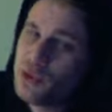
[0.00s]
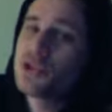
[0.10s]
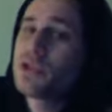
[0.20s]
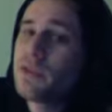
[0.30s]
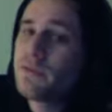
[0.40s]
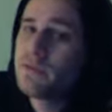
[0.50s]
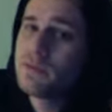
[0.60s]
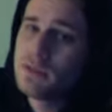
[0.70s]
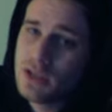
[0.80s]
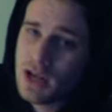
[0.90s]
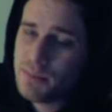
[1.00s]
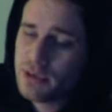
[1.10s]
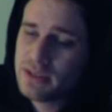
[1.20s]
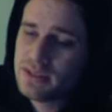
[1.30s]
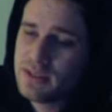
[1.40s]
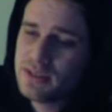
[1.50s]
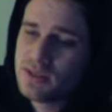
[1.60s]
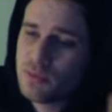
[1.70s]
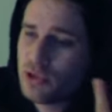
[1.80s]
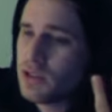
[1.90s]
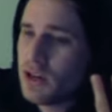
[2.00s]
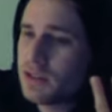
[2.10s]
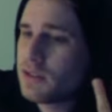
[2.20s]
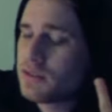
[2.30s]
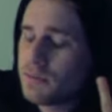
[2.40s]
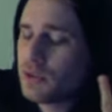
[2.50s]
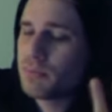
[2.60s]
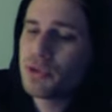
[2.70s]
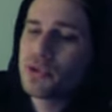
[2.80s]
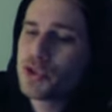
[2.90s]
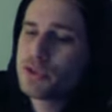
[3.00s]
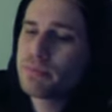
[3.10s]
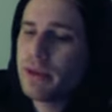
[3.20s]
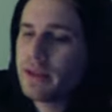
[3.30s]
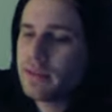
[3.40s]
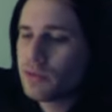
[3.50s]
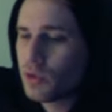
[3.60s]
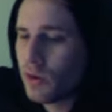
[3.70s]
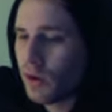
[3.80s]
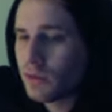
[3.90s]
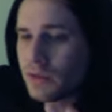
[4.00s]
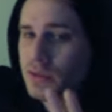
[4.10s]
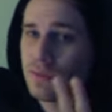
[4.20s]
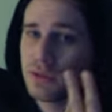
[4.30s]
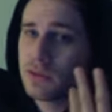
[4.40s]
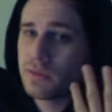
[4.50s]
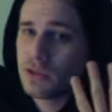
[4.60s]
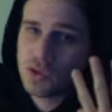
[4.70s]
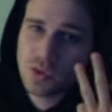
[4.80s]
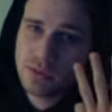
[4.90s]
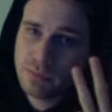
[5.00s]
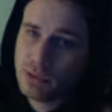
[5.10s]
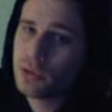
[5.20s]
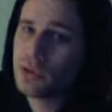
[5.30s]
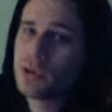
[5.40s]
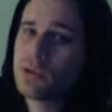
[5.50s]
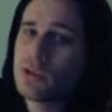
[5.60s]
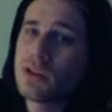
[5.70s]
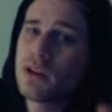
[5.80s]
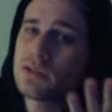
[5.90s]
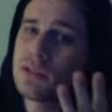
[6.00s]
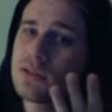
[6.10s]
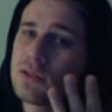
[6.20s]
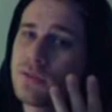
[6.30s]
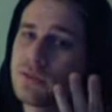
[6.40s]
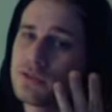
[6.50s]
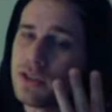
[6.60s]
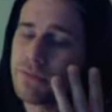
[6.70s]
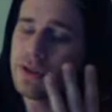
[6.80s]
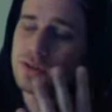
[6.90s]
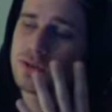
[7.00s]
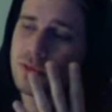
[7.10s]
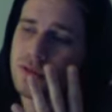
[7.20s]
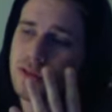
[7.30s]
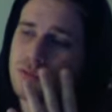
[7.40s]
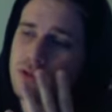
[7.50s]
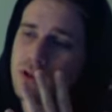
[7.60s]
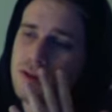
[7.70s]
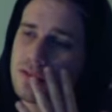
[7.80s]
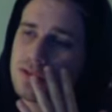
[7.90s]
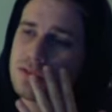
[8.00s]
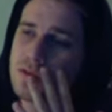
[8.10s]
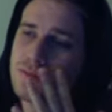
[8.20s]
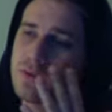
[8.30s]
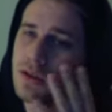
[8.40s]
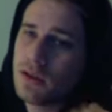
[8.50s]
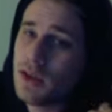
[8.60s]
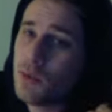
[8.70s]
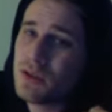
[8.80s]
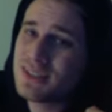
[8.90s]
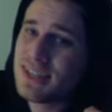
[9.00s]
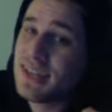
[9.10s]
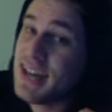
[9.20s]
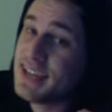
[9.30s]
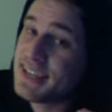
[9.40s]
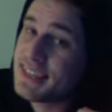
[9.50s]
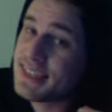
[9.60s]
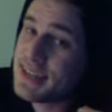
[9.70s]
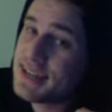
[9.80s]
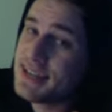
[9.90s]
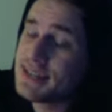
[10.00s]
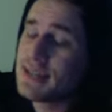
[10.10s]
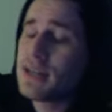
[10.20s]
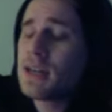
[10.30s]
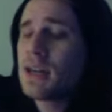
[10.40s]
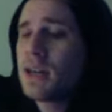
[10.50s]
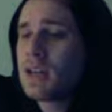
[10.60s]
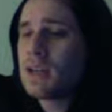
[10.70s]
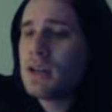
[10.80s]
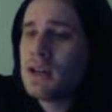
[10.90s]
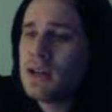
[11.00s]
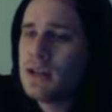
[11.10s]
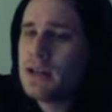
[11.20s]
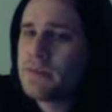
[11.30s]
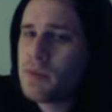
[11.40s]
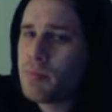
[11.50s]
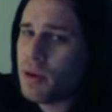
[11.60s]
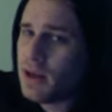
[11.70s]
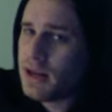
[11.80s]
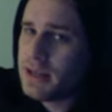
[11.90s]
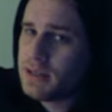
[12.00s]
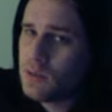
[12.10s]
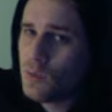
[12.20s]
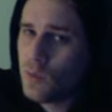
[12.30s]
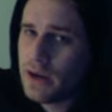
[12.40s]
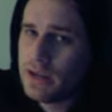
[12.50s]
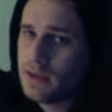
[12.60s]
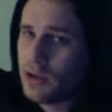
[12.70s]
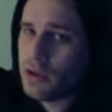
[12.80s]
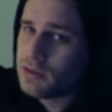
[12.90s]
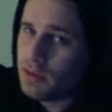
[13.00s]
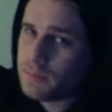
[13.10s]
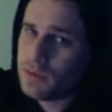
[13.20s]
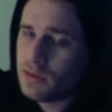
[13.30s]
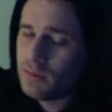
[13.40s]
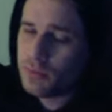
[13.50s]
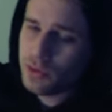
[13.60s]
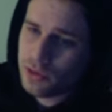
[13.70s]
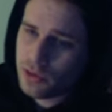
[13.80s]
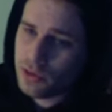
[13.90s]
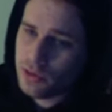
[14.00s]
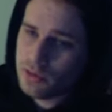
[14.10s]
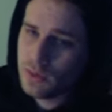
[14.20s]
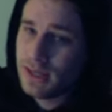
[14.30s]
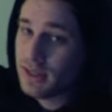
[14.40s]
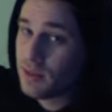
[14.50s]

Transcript: version of the operating system, regardless of computer specs, regardless of individual computer, regardless of stuff I do with it, regardless of, can we say, anything, the pod, when hooked up to the computer, to